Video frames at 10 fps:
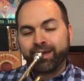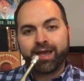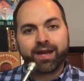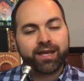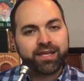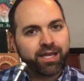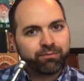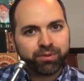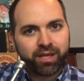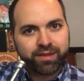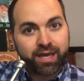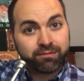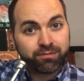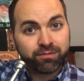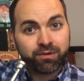and I can't play
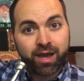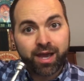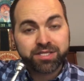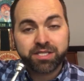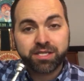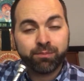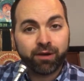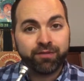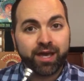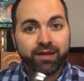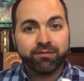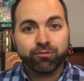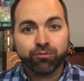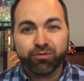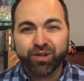that high C above that.
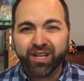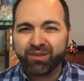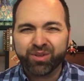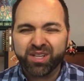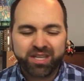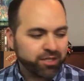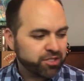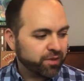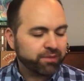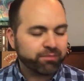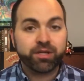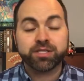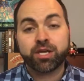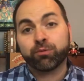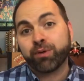I really can't do it because
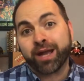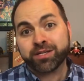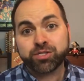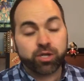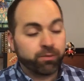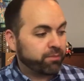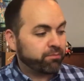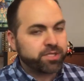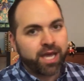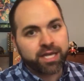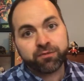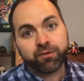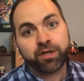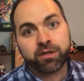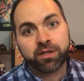I don't practice trumpet.
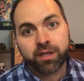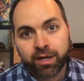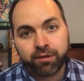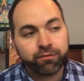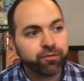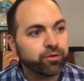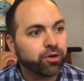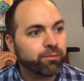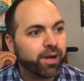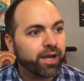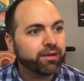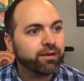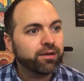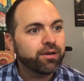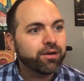Saxophone and clarinet and flute are
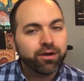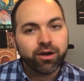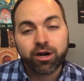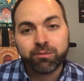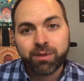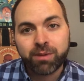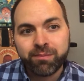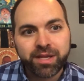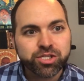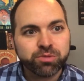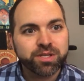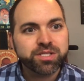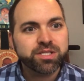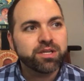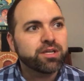my main
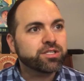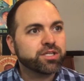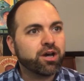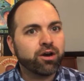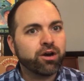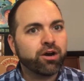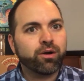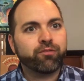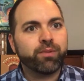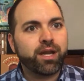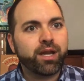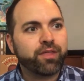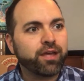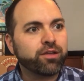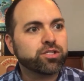instruments. So everybody,
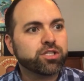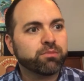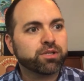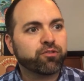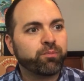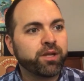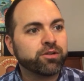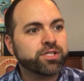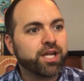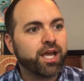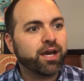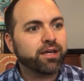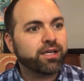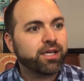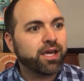thank you so much for being here today
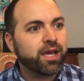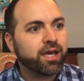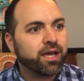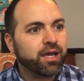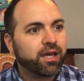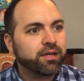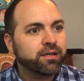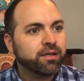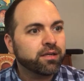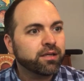again.